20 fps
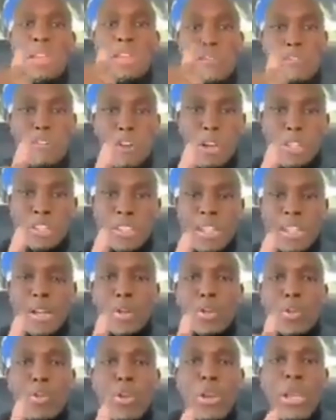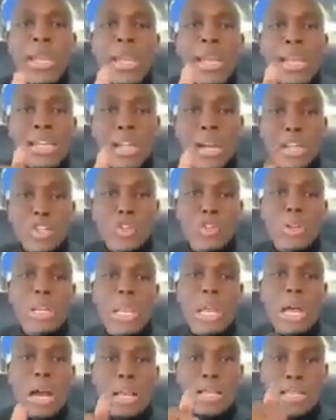The first,
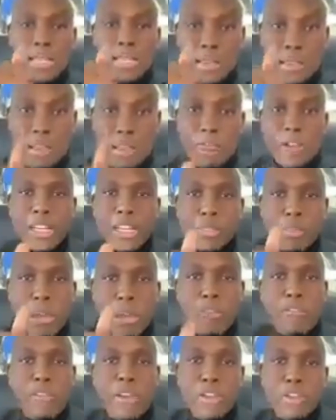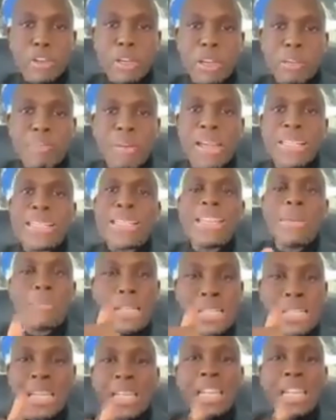re-industrialize South Africa's manufacturing capacity,
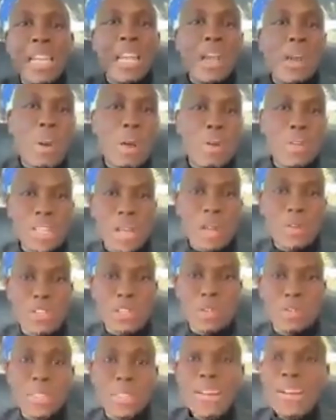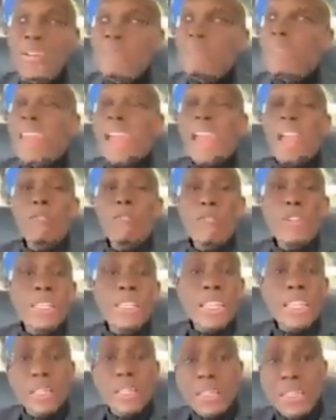particularly around townships. Every
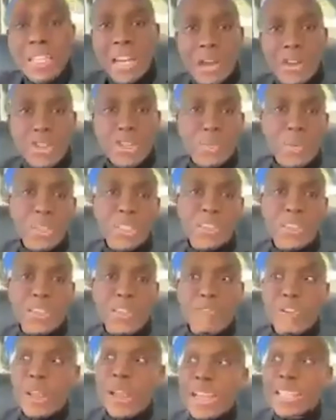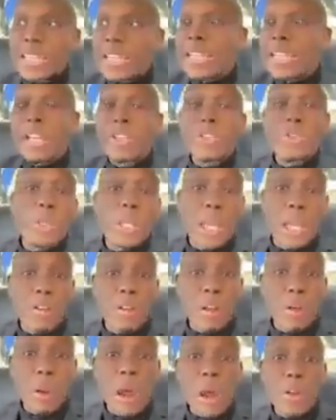single township in South Africa has an industrial
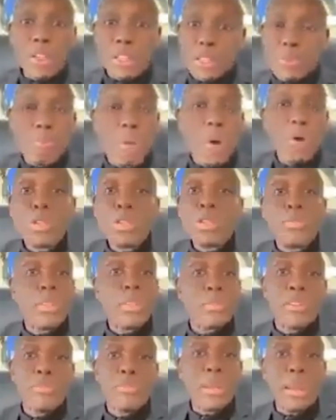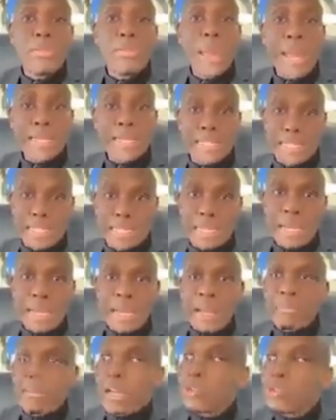area around it. Most of them have been abandoned
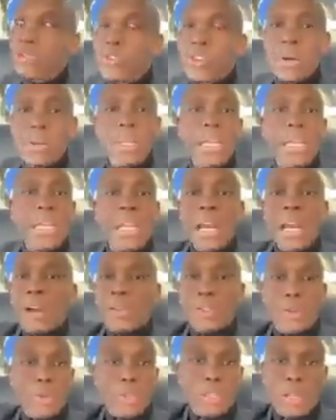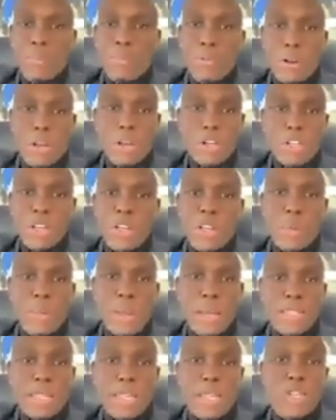because we've completely outsourced our production
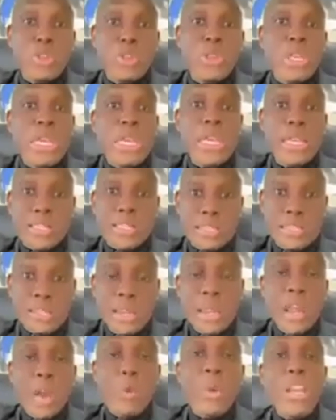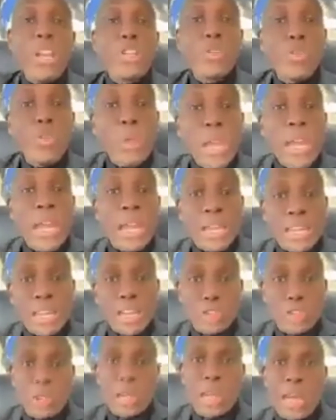capacity to the east. We need to
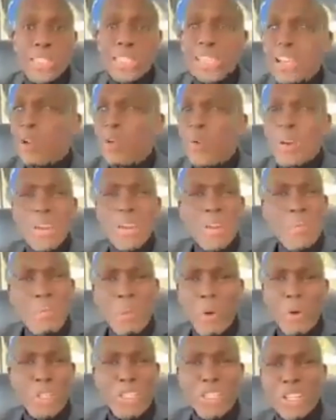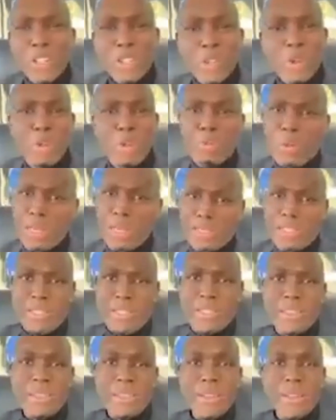re-industrialize. We're importing
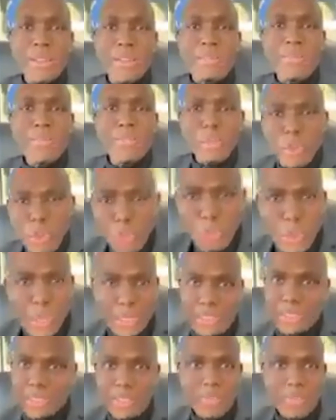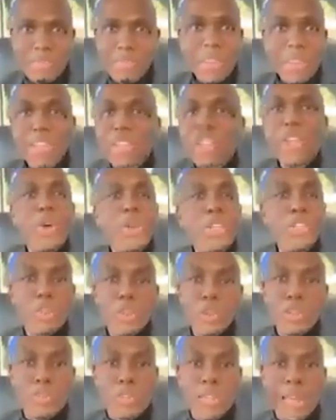toothpicks. There's no
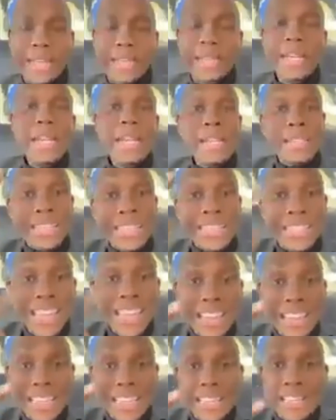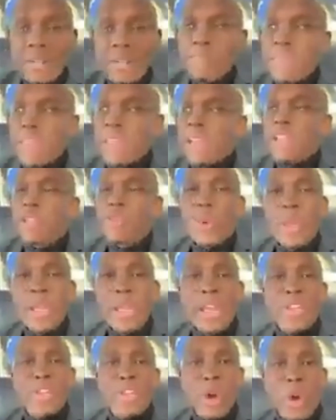excuse for that. The second is we
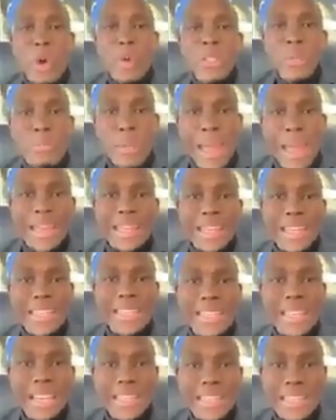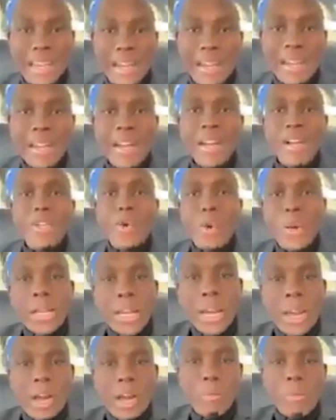need to hold the banking sector to
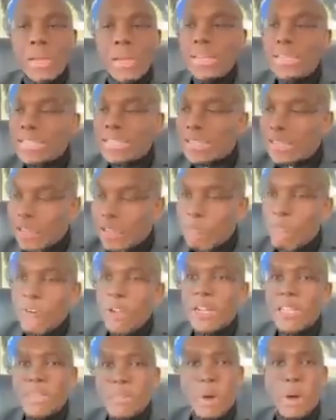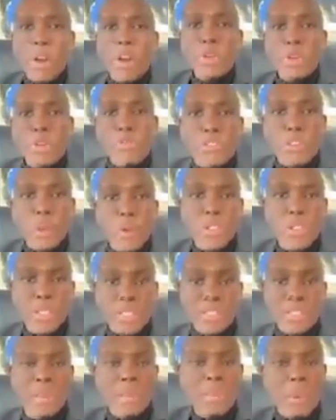account because South Africa's monetary flow
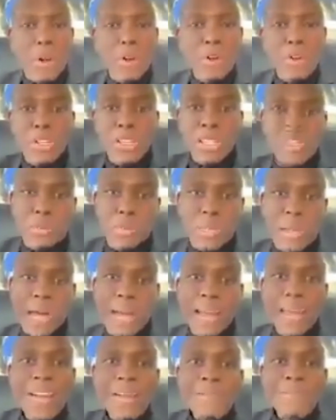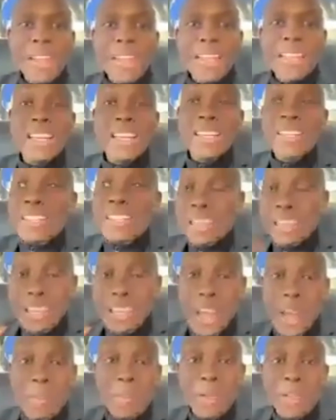system and monetary supply is such that
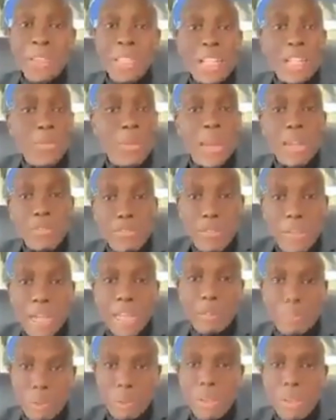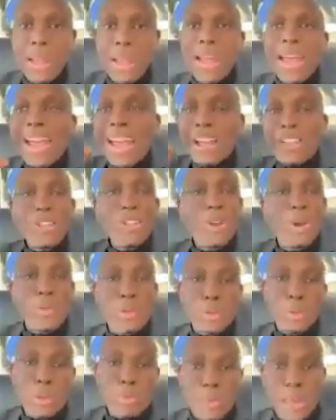capital that's made available has to
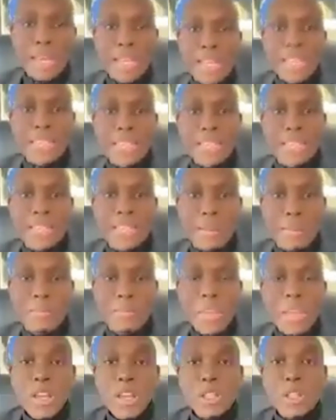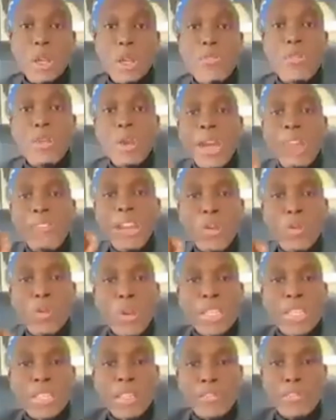go through the banking system. So if you have a
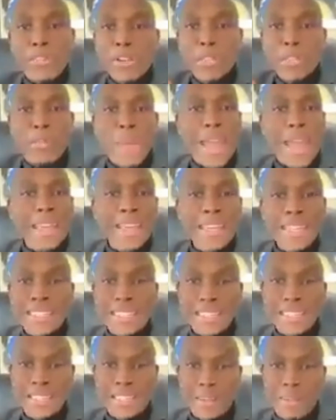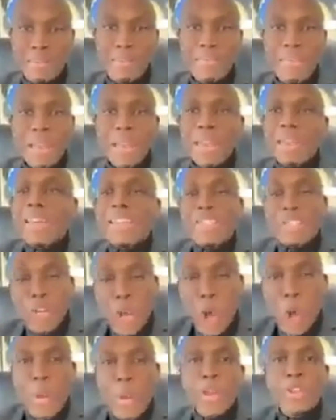risk-averse banking system, that's
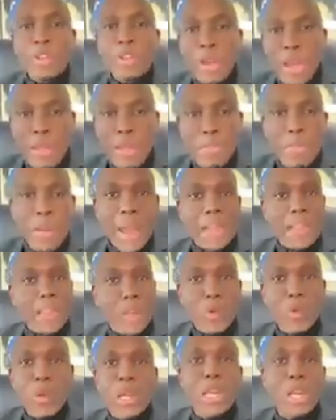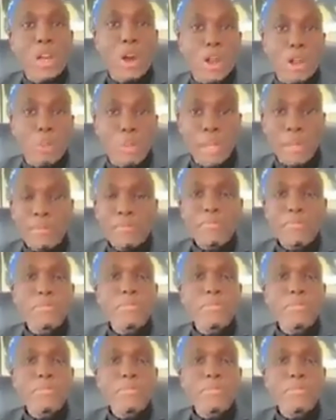going to impact the real economy.